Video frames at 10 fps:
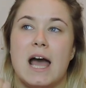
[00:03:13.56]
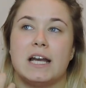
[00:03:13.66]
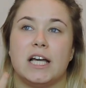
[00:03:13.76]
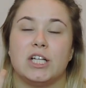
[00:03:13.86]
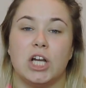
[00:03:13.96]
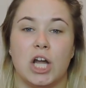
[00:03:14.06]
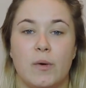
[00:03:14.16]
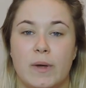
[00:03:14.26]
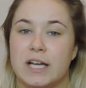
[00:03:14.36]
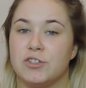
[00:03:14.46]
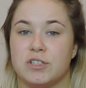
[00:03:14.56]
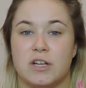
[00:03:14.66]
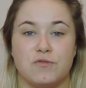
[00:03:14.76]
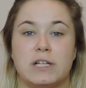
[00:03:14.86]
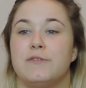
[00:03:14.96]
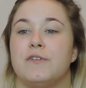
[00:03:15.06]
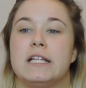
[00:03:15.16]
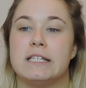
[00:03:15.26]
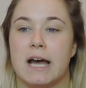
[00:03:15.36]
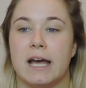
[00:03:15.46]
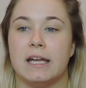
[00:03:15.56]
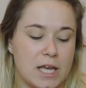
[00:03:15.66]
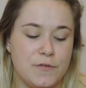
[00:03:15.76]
and like glowy and just like really for the day.